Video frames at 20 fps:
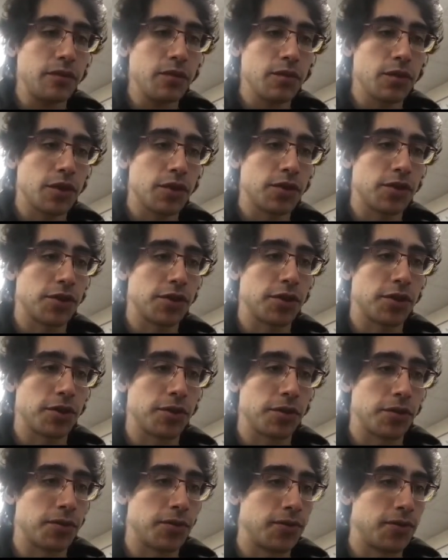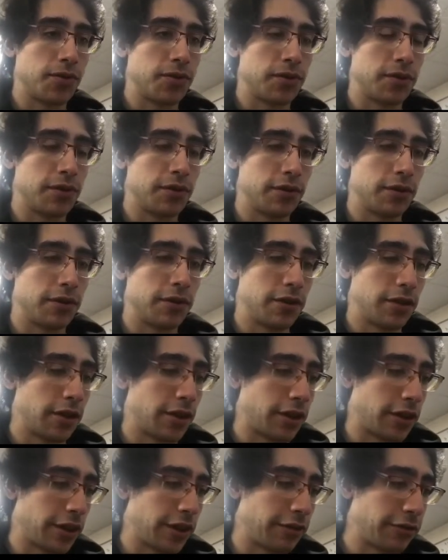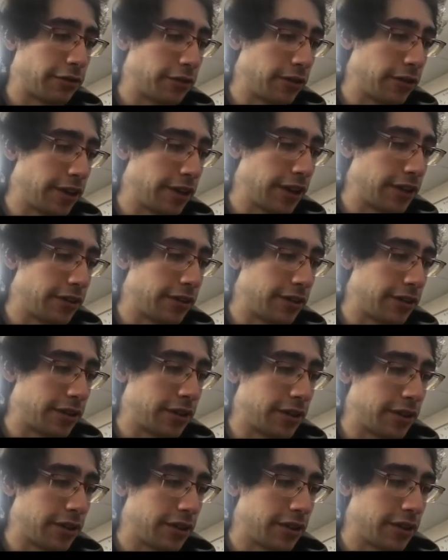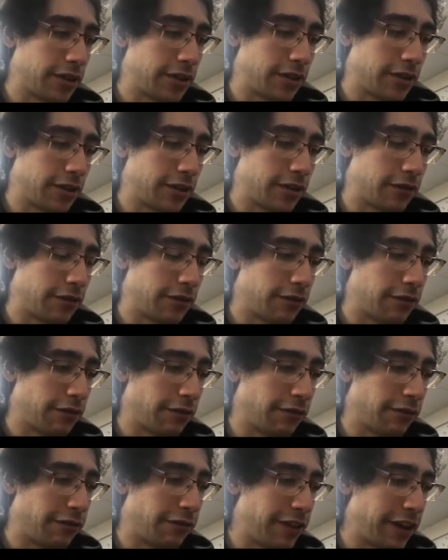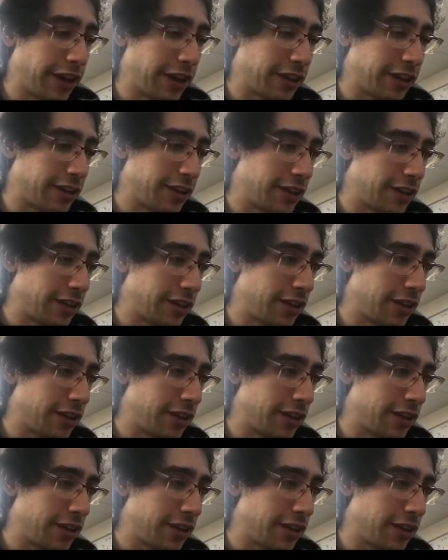So if we look at vect,